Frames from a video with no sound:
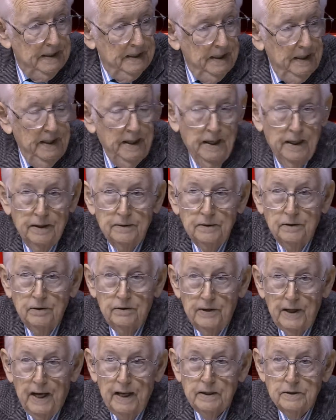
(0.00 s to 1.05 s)
And
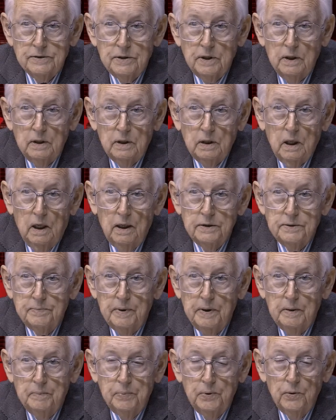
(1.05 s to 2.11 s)
that is going to cause
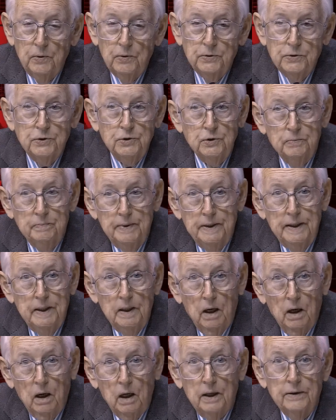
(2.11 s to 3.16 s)
people to be
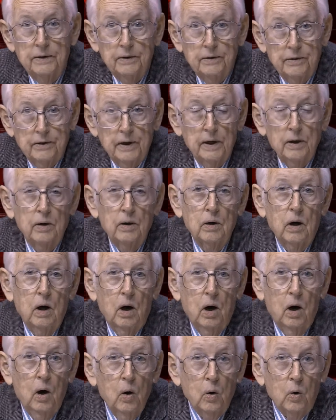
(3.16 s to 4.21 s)
on their
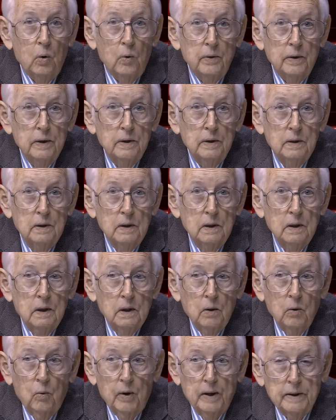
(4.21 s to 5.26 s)
own
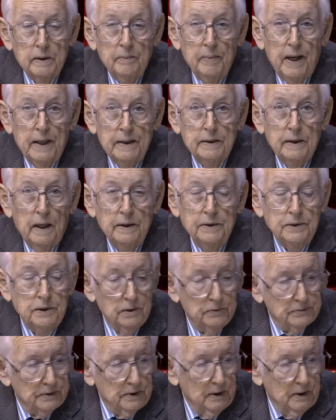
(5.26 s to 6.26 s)
when the bad guy shows